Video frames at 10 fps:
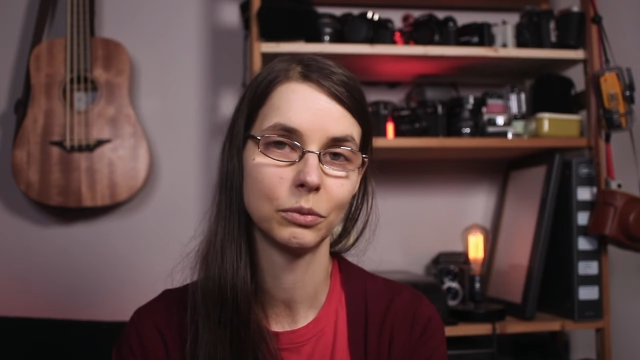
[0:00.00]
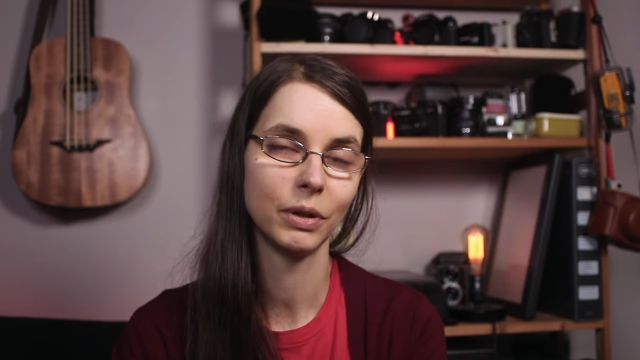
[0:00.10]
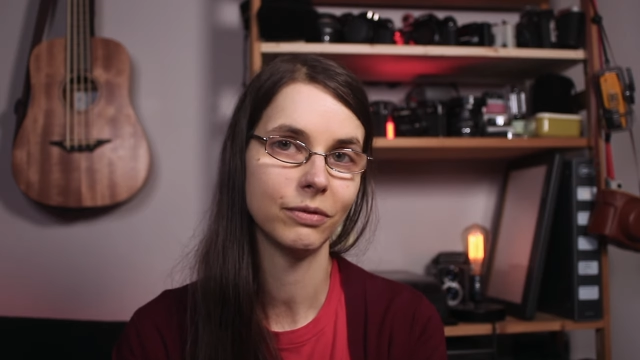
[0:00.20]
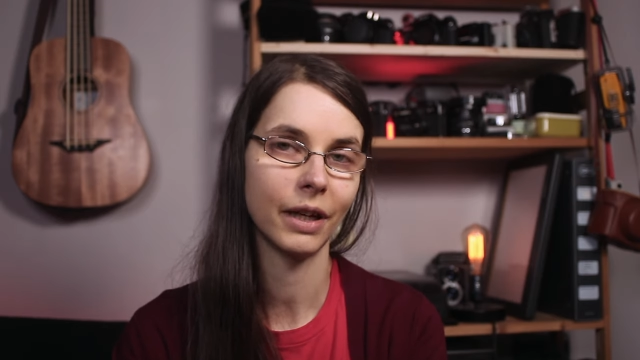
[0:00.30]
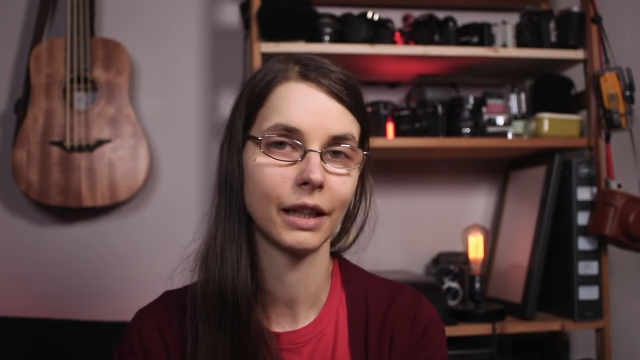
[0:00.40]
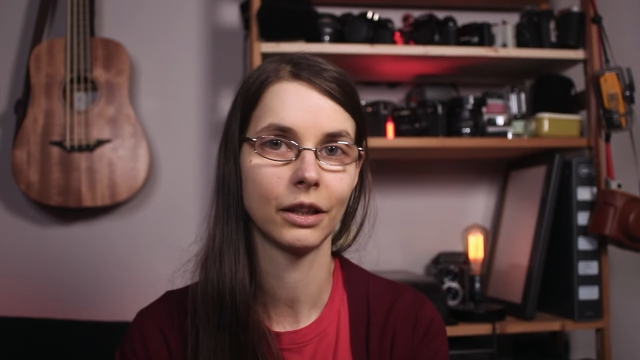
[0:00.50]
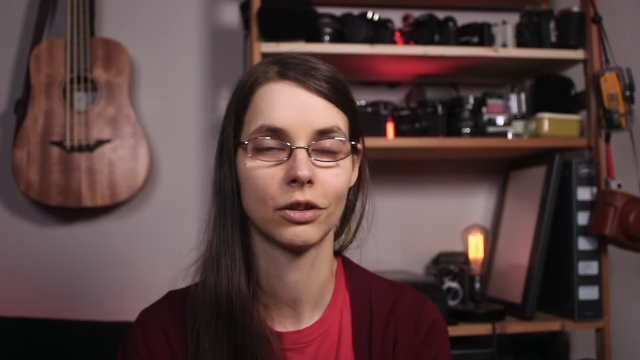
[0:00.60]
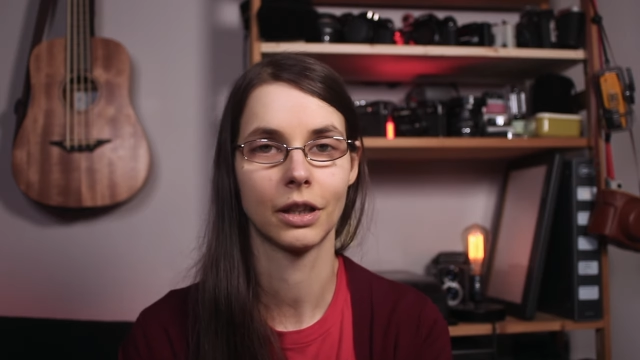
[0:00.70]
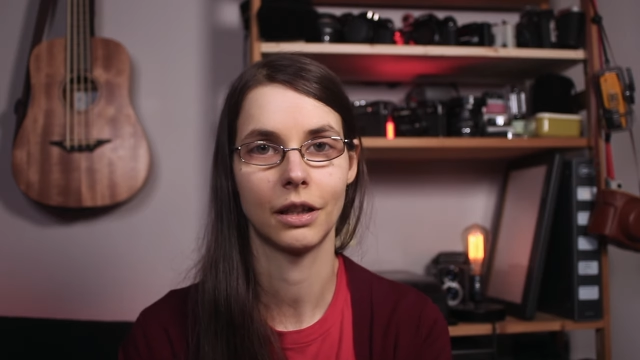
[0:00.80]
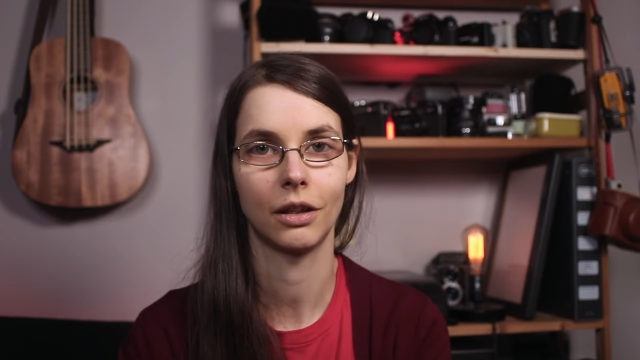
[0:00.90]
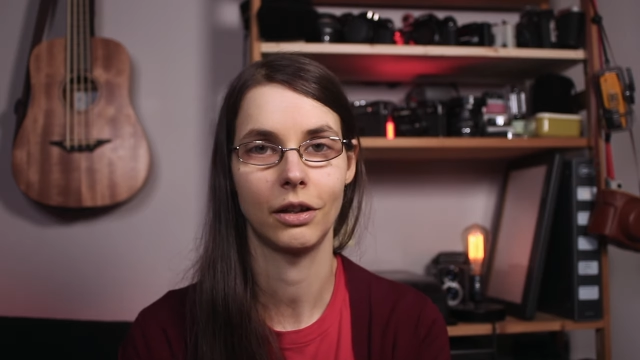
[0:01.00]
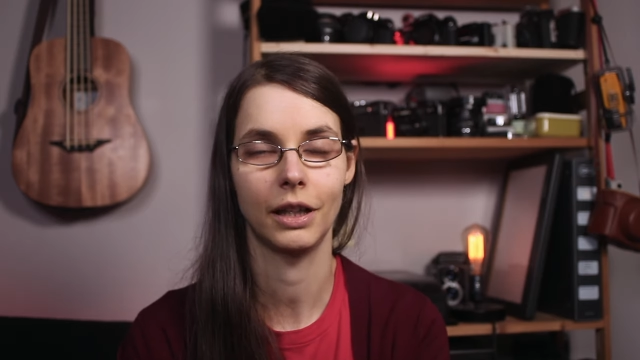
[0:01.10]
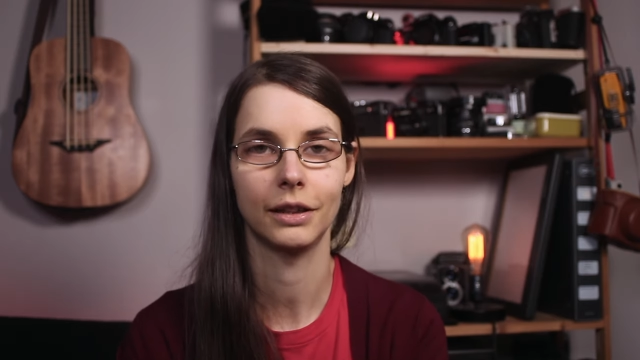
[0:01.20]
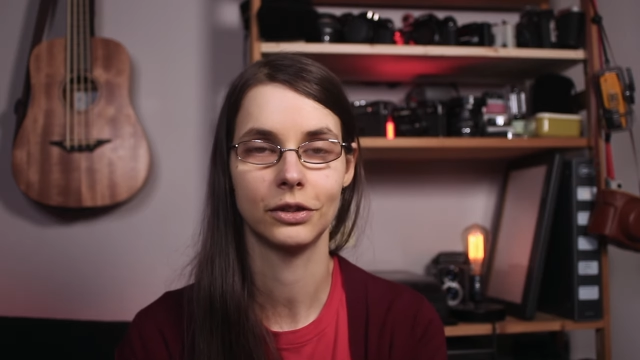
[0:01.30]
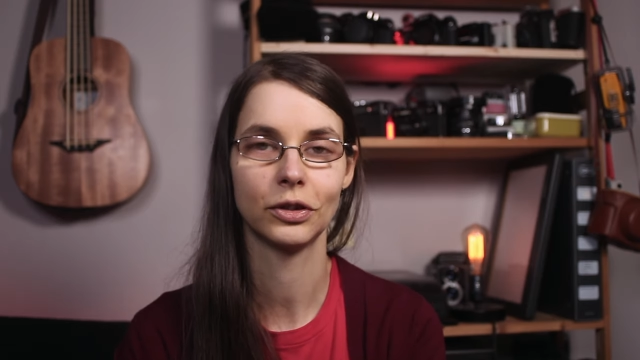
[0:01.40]
we finally got our
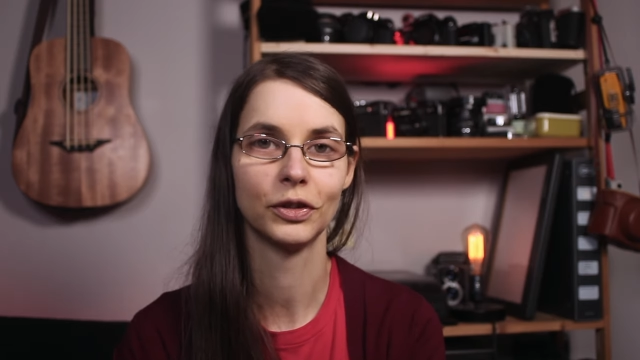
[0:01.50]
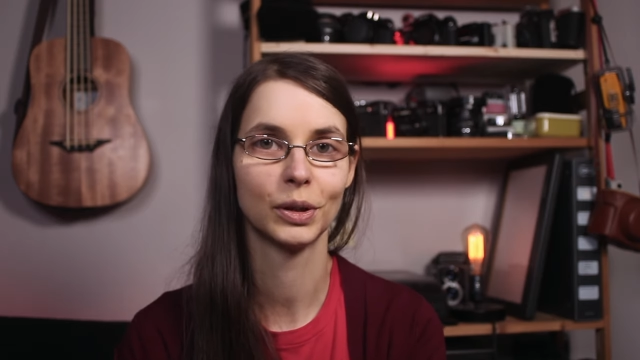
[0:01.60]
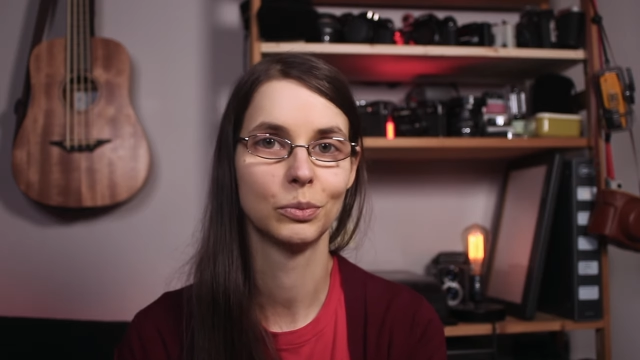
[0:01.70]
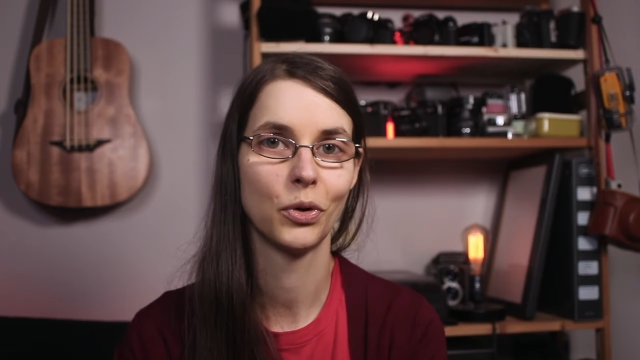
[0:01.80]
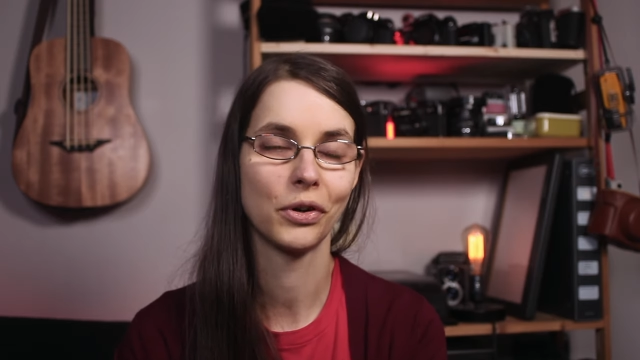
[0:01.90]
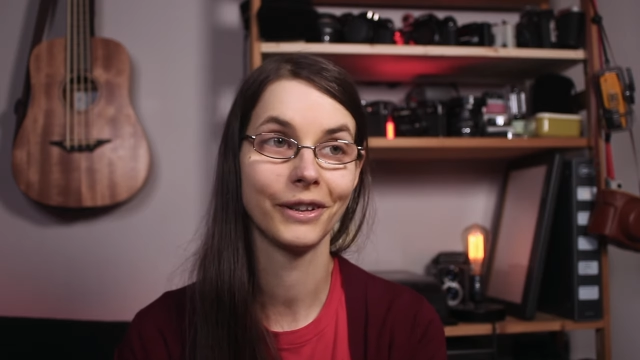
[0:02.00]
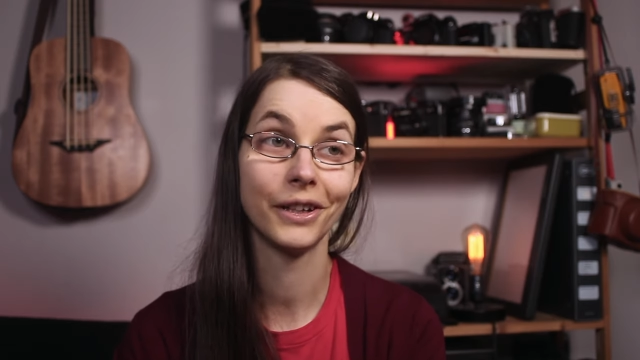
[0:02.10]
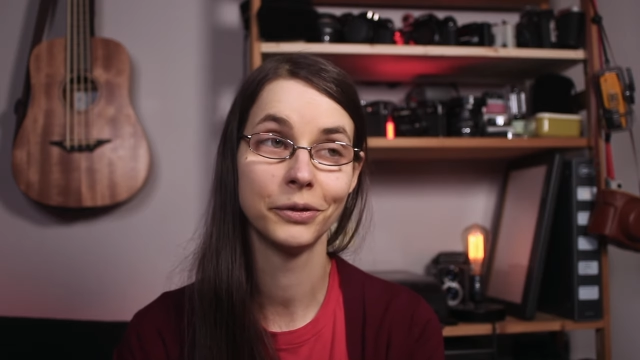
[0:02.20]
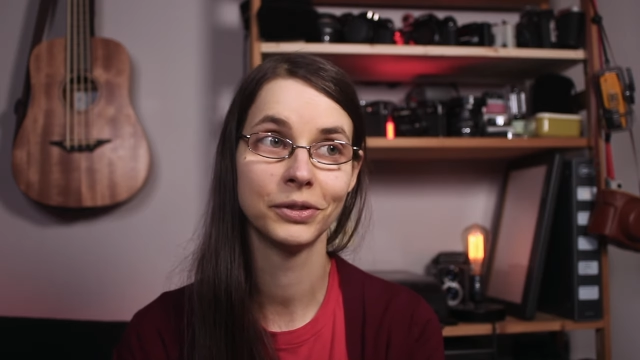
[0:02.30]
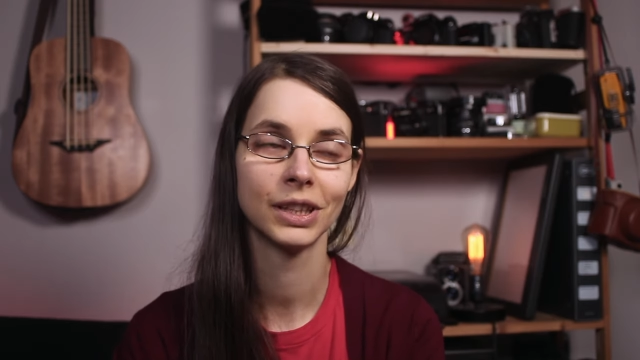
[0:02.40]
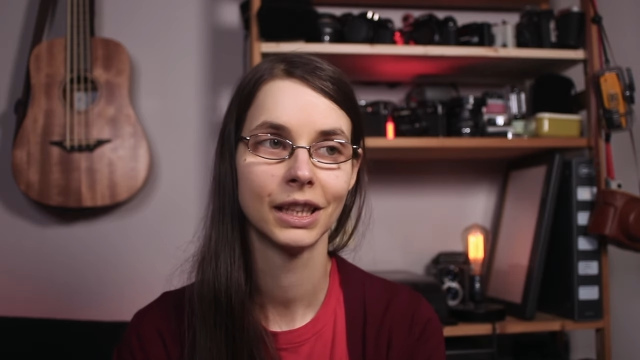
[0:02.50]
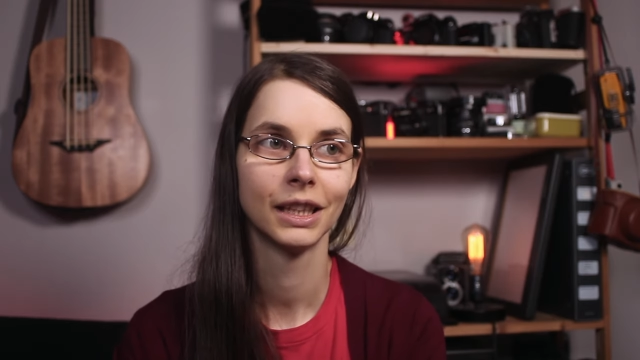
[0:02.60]
hands on some more gloves,